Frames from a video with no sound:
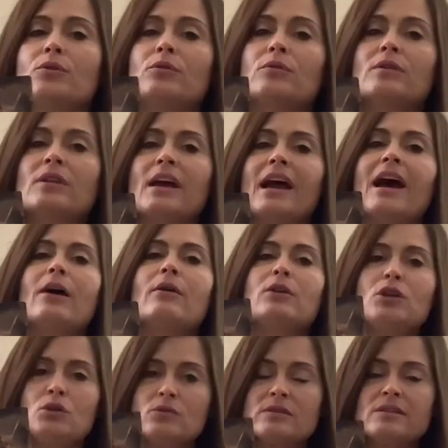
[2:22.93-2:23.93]
how
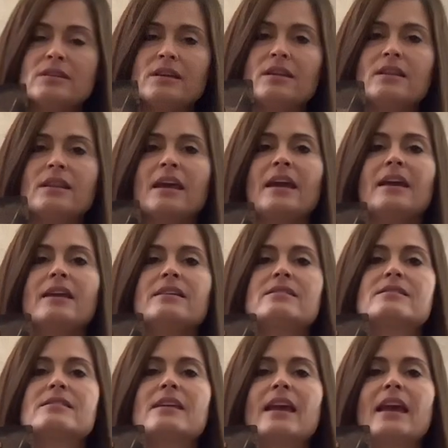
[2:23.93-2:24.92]
you see
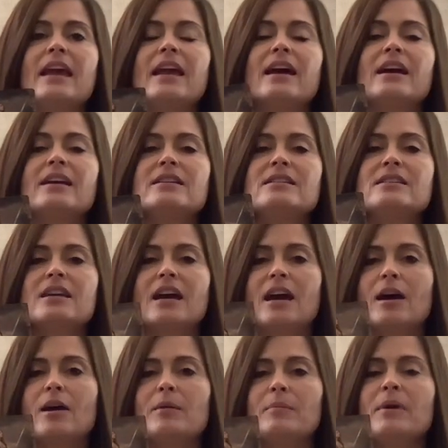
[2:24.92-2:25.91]
things, and
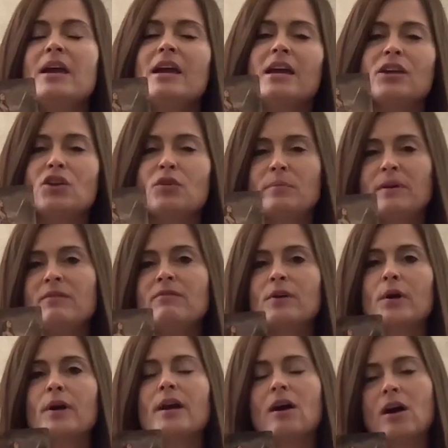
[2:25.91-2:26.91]
you're being
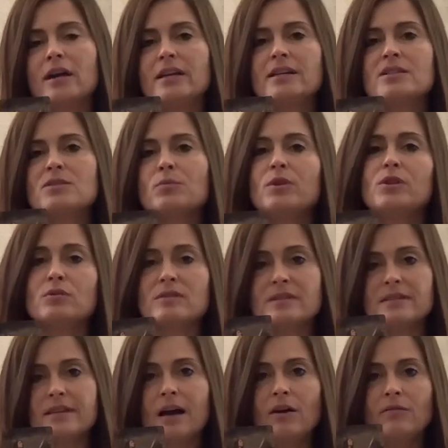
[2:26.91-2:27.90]
very honest with
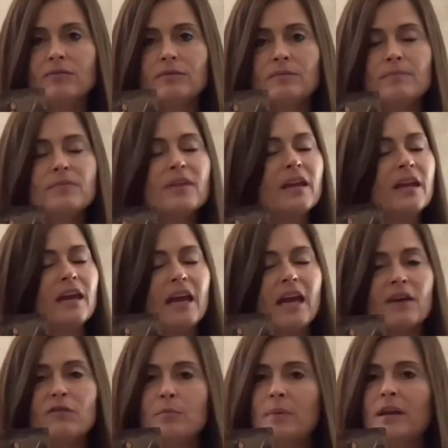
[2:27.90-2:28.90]
yourself,
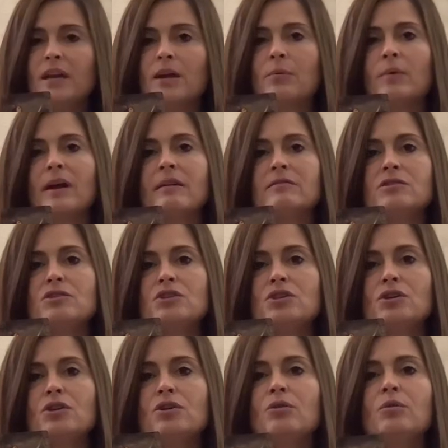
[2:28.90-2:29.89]
everybody around
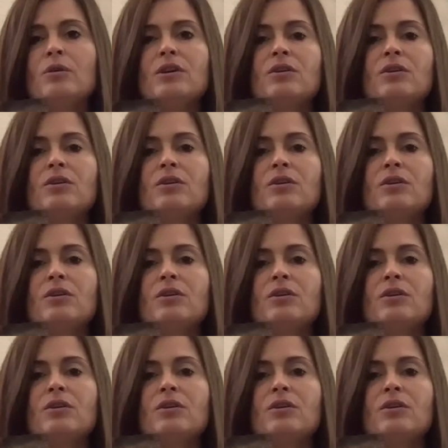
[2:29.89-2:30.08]
you.